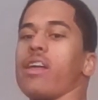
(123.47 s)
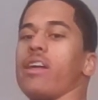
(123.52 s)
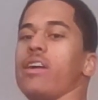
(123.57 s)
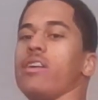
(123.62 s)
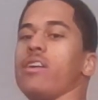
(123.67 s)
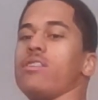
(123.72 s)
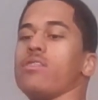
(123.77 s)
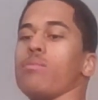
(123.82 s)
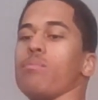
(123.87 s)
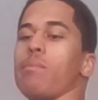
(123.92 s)

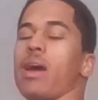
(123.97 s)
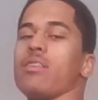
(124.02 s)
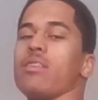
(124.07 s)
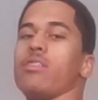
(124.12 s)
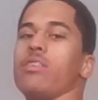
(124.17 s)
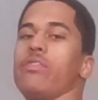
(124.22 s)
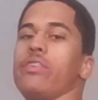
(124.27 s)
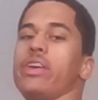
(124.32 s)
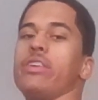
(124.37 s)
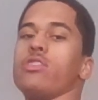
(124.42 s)
It's a
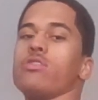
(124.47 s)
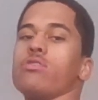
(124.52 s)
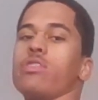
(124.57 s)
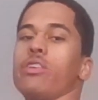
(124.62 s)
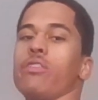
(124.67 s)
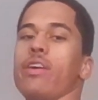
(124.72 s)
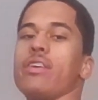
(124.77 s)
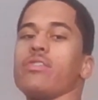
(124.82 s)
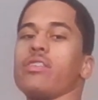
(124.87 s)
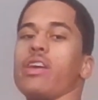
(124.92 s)
massive injury
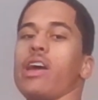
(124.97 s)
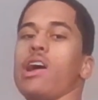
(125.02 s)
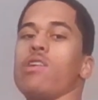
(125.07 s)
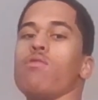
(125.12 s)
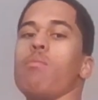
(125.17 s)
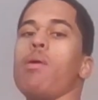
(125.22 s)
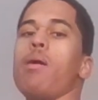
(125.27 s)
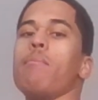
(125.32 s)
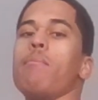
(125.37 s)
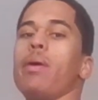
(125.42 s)
risk, and
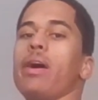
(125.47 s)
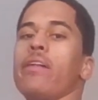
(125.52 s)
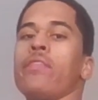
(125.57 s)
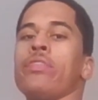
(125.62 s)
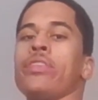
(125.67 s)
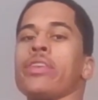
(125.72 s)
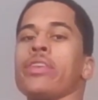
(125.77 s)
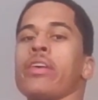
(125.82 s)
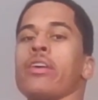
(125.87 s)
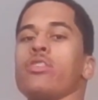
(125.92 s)
remember,
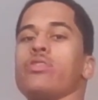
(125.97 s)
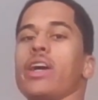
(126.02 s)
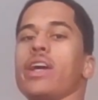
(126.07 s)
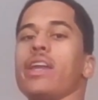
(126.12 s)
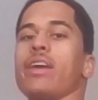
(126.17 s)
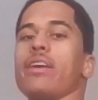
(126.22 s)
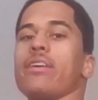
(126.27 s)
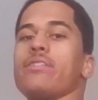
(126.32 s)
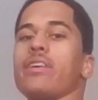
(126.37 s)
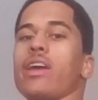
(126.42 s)

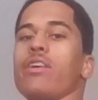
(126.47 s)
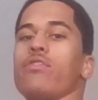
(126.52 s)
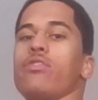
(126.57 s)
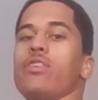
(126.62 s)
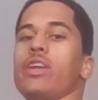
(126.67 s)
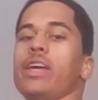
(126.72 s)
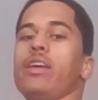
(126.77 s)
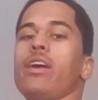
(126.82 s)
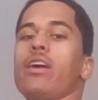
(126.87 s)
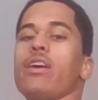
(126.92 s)
training
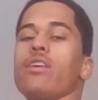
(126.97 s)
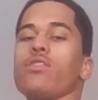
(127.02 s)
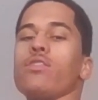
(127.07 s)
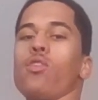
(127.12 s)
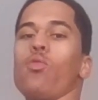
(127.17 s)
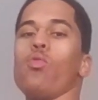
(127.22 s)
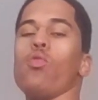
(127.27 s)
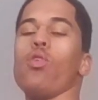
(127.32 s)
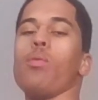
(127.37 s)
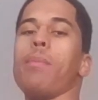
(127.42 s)
safely is
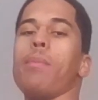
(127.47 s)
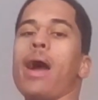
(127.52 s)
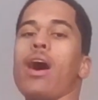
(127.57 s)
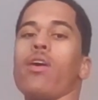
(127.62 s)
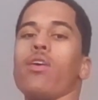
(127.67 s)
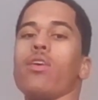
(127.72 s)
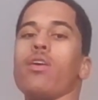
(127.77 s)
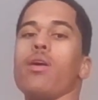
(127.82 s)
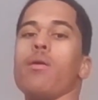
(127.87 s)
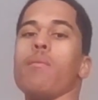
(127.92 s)
all
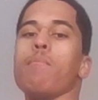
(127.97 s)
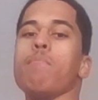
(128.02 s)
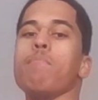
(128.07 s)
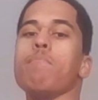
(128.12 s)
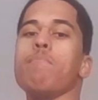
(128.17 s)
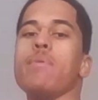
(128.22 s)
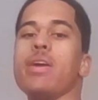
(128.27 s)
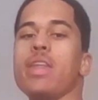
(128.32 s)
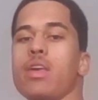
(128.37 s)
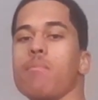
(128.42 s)
about
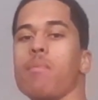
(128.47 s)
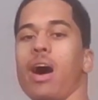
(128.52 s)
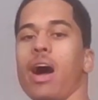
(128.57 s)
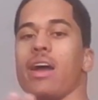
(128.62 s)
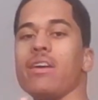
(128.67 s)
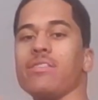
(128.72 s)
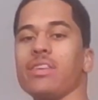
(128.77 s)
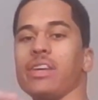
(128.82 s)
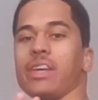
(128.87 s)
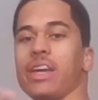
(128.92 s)

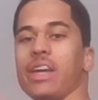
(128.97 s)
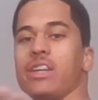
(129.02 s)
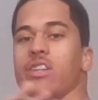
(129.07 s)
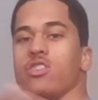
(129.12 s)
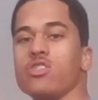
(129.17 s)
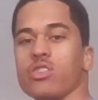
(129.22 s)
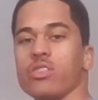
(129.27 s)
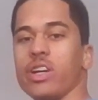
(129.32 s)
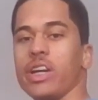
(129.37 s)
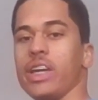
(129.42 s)
minimizing
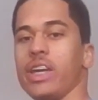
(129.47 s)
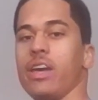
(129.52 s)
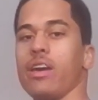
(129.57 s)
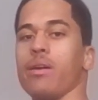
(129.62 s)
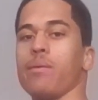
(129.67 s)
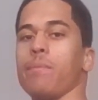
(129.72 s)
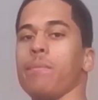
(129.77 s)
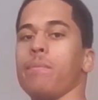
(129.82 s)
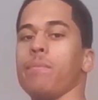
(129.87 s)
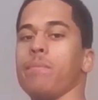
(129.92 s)
injury.
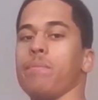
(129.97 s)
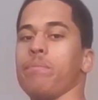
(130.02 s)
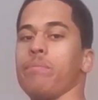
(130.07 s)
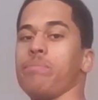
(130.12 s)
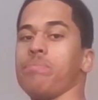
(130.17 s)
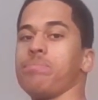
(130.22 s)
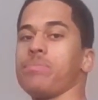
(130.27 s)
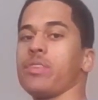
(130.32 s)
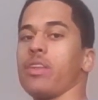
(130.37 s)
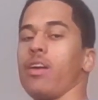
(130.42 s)

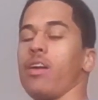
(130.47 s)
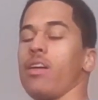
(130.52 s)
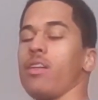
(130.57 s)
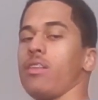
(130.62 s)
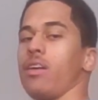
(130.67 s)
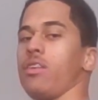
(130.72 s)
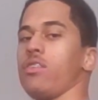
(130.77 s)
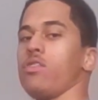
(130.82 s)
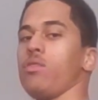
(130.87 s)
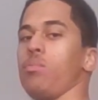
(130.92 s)

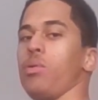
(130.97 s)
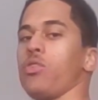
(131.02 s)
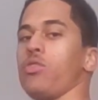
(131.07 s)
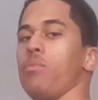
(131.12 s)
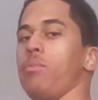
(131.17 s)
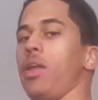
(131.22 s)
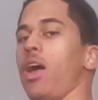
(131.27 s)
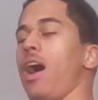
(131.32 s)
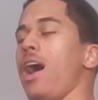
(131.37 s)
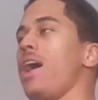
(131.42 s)
That's the
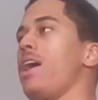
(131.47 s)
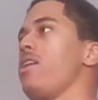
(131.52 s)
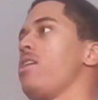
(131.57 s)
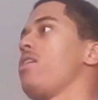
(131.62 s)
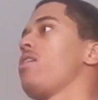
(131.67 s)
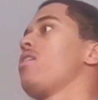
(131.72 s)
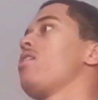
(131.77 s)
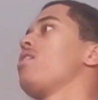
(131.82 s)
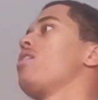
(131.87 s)
bottom line.